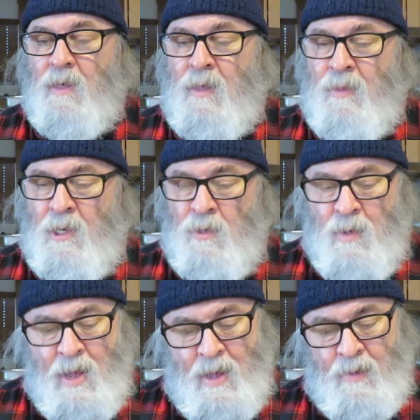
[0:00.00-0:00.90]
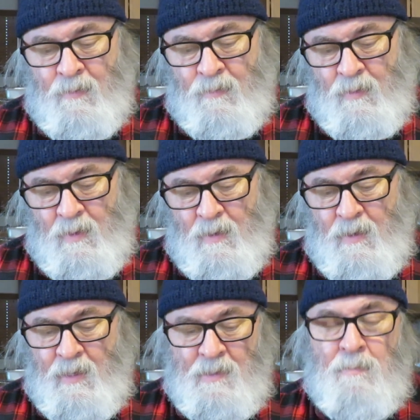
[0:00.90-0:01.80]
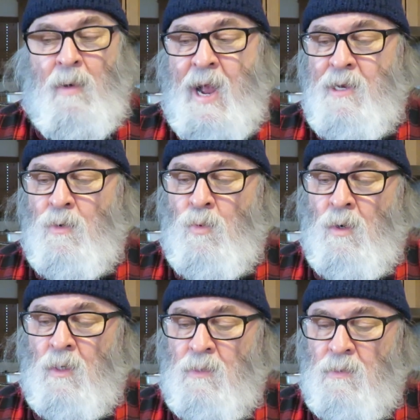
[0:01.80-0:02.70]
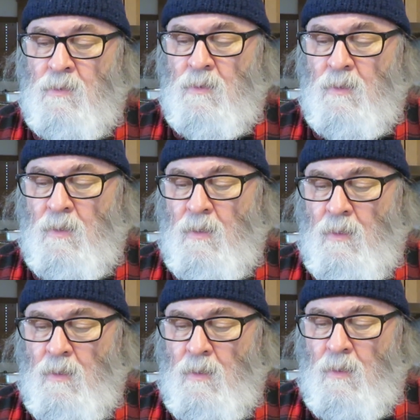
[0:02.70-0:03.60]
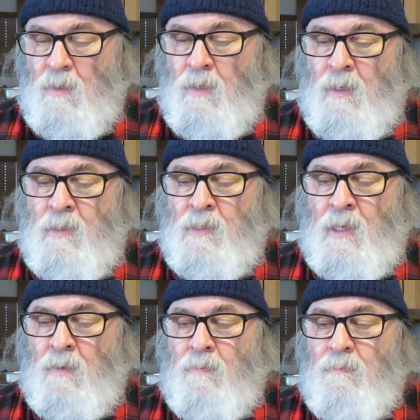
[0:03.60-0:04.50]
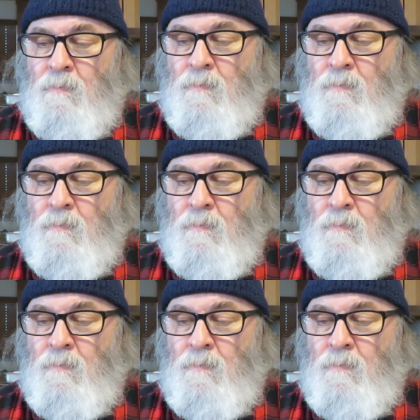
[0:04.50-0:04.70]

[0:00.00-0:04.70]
and then you have his minor works, his um,